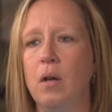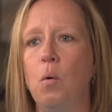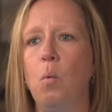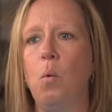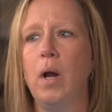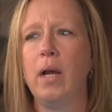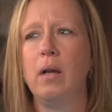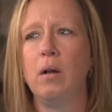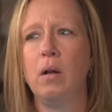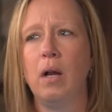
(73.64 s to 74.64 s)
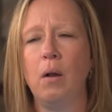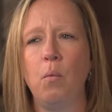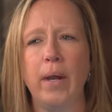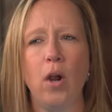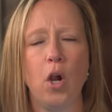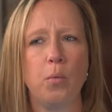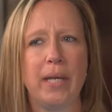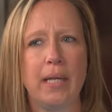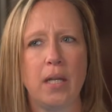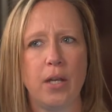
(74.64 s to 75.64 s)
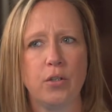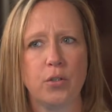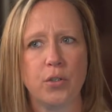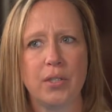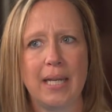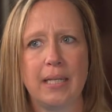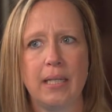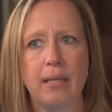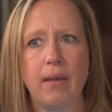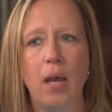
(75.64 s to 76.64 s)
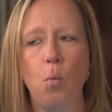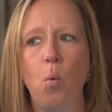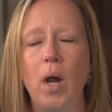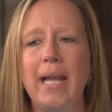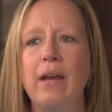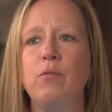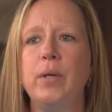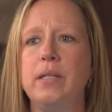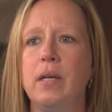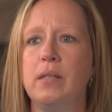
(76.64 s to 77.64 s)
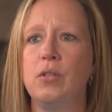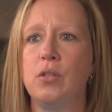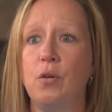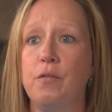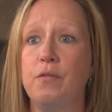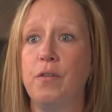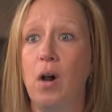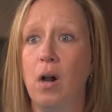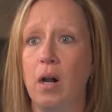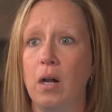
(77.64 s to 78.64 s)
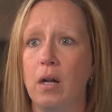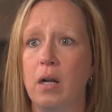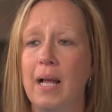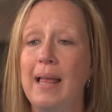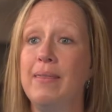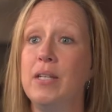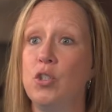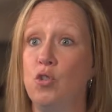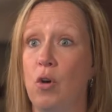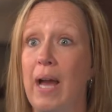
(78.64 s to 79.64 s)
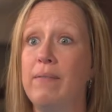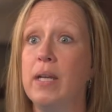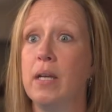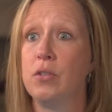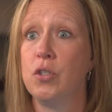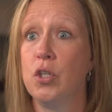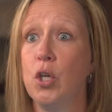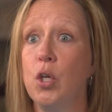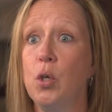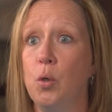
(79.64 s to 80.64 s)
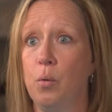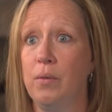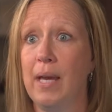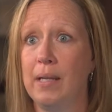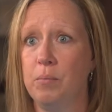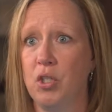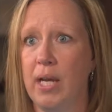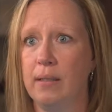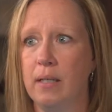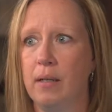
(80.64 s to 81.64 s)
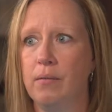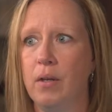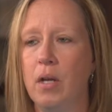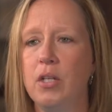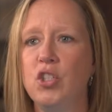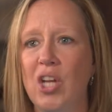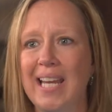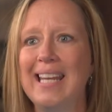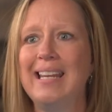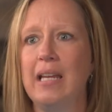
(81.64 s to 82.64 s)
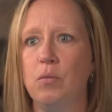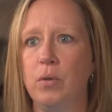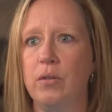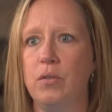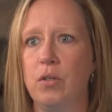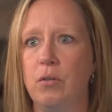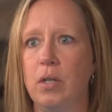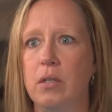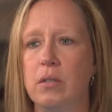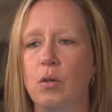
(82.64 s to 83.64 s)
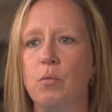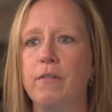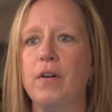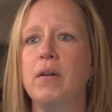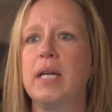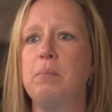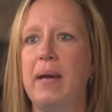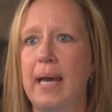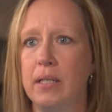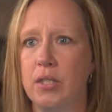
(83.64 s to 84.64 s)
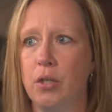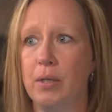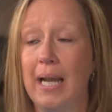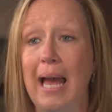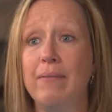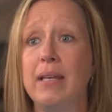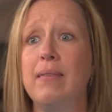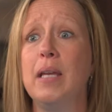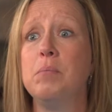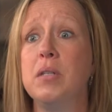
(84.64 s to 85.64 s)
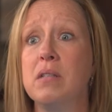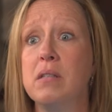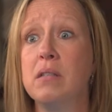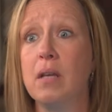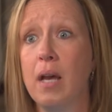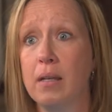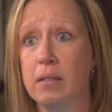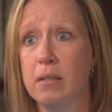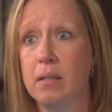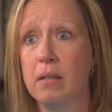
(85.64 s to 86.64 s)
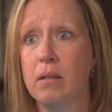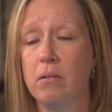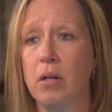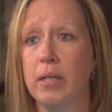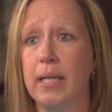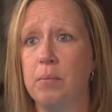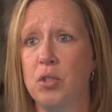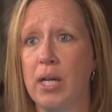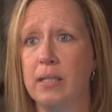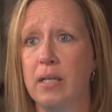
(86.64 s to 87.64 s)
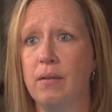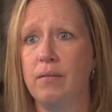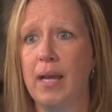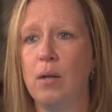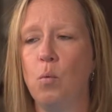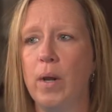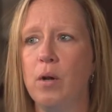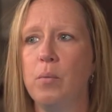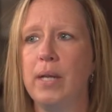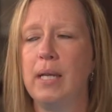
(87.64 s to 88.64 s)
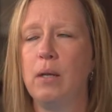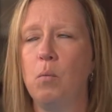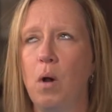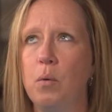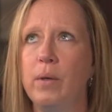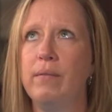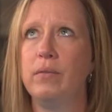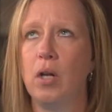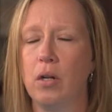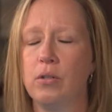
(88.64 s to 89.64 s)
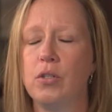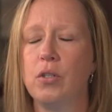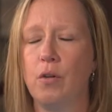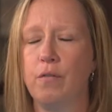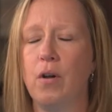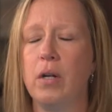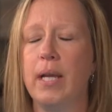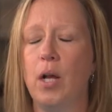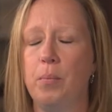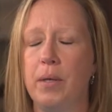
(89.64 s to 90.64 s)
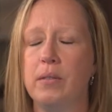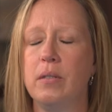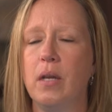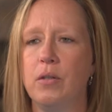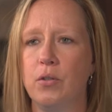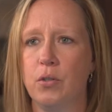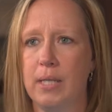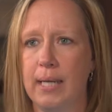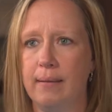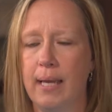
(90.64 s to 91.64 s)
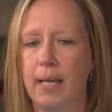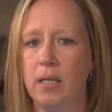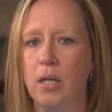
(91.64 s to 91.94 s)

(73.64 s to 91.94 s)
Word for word: What where are we in understanding that? What have we done so far that's driving us to that objective? Checking in with students, referring back to it, having them discuss the learning objective and where we what we've learned so far to help us to understand that.